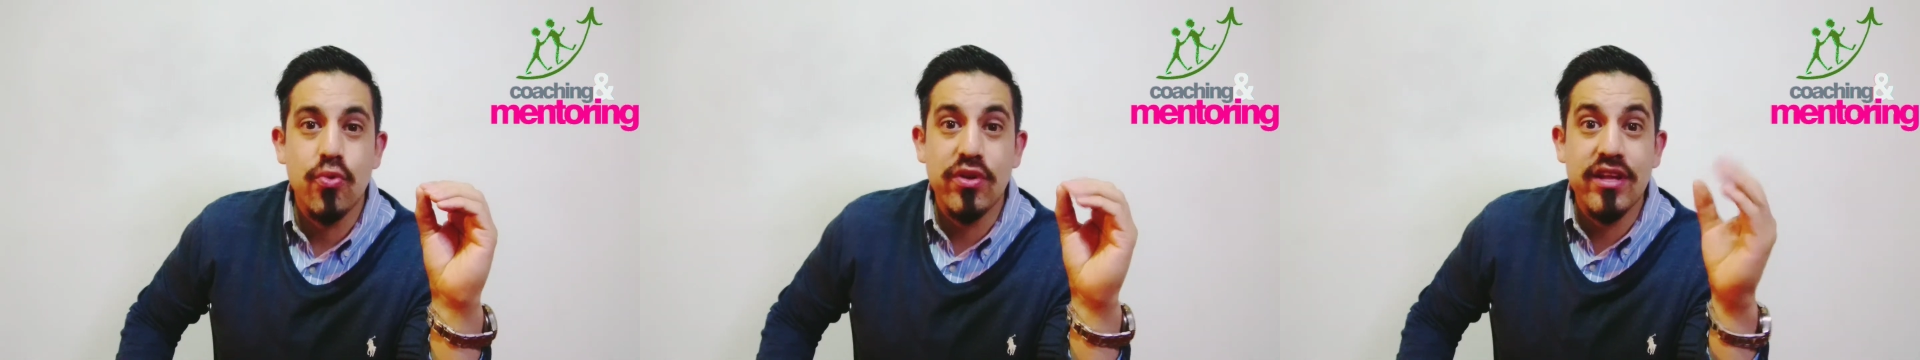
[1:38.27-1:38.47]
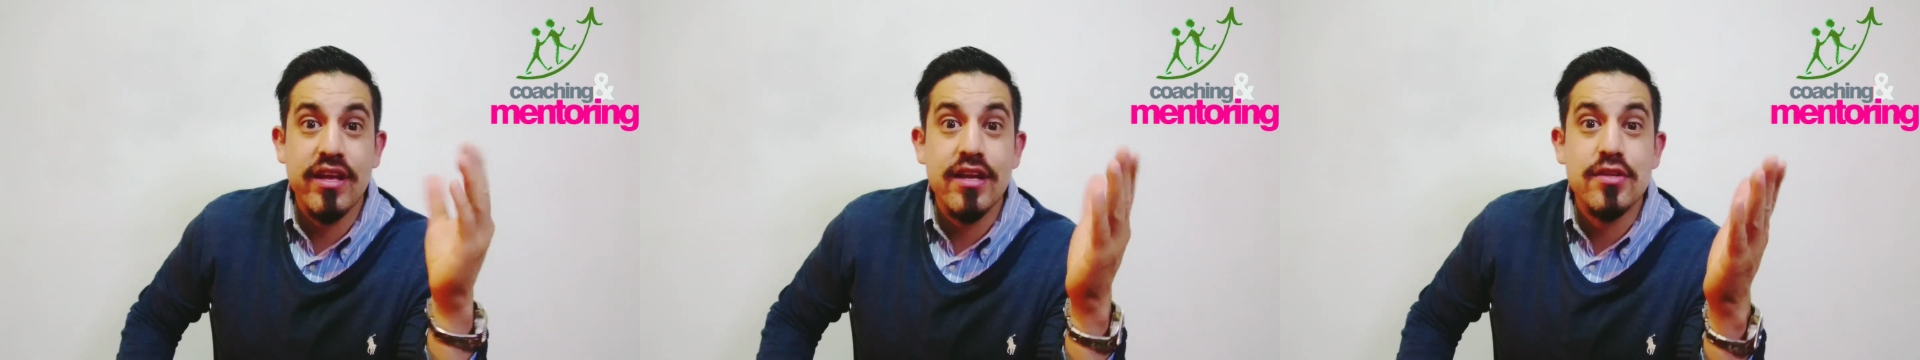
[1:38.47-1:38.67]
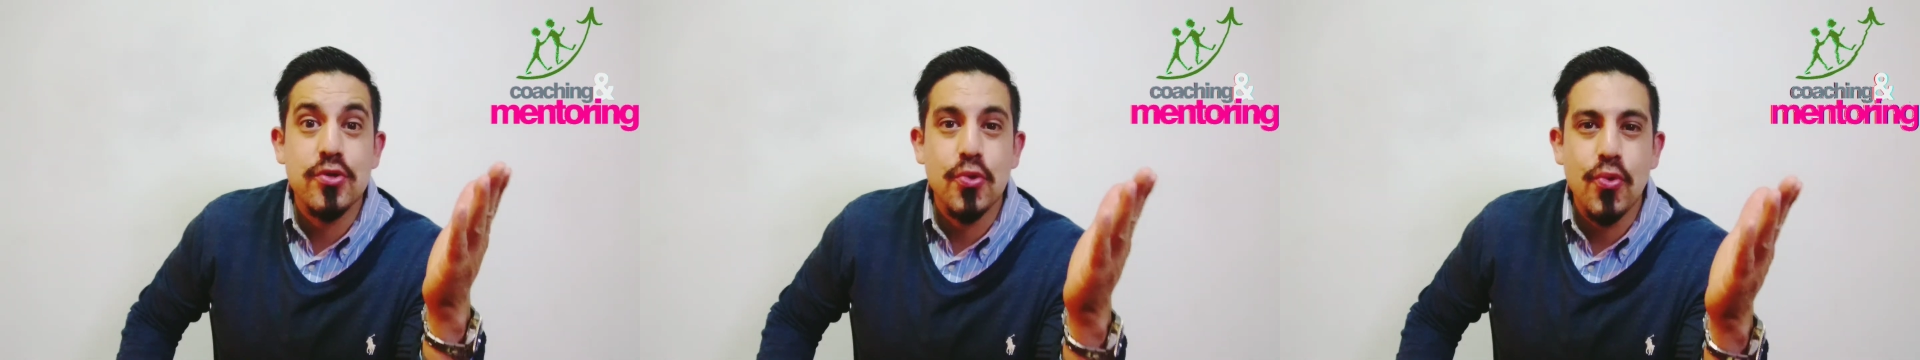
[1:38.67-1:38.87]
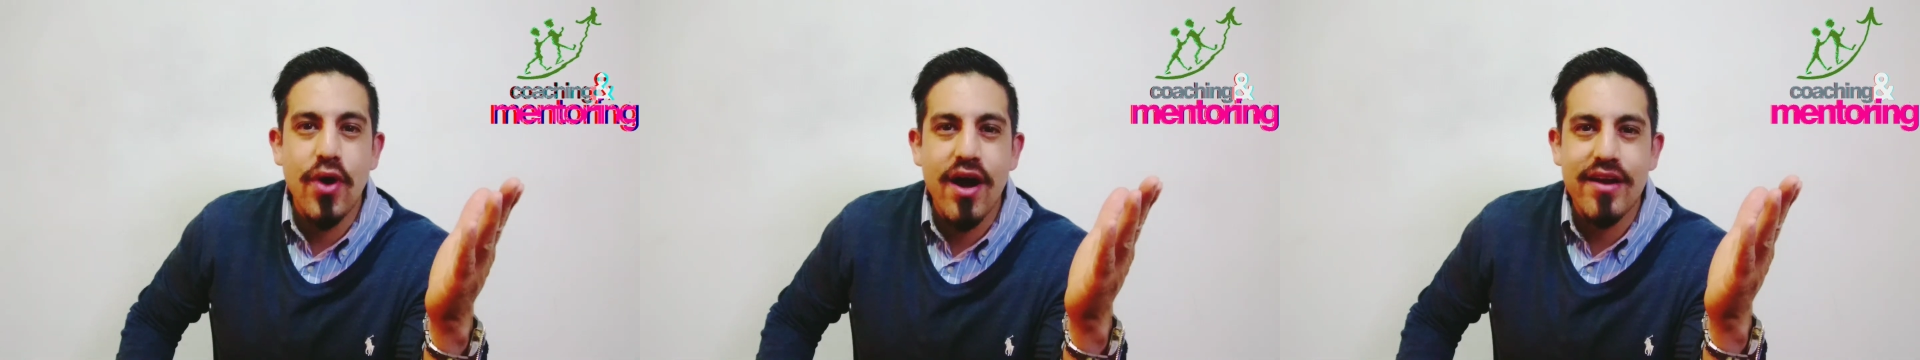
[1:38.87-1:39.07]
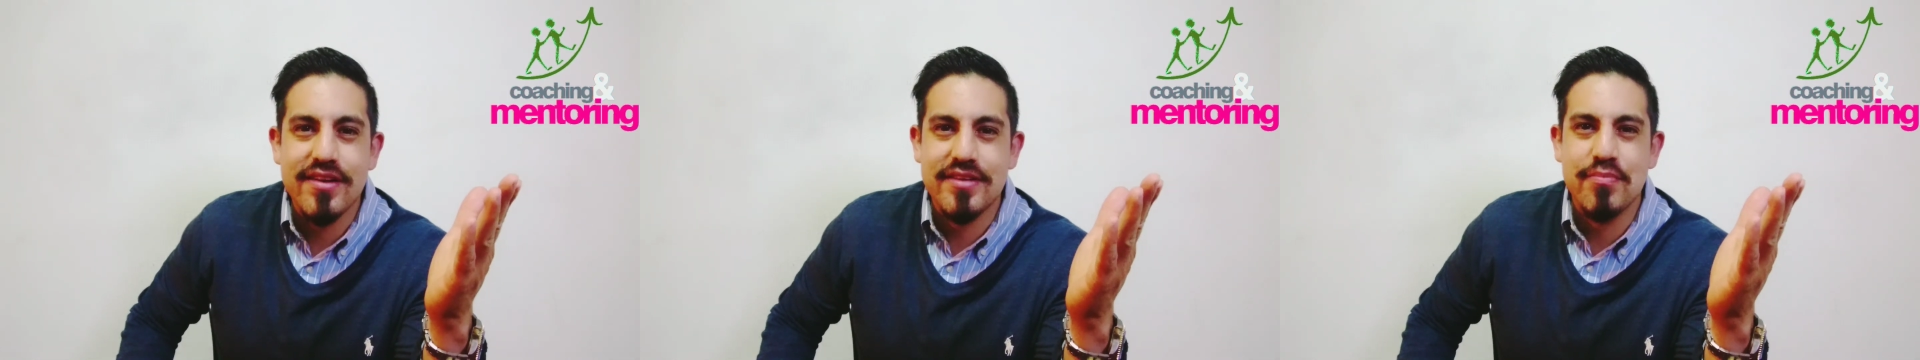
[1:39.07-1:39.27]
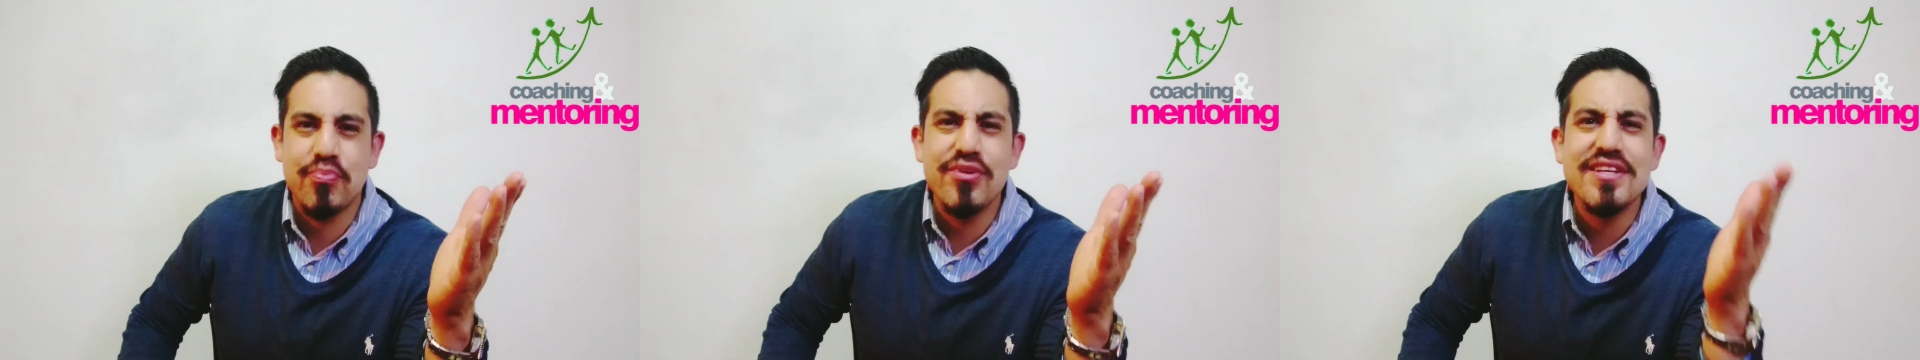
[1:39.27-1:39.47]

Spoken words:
Related to what?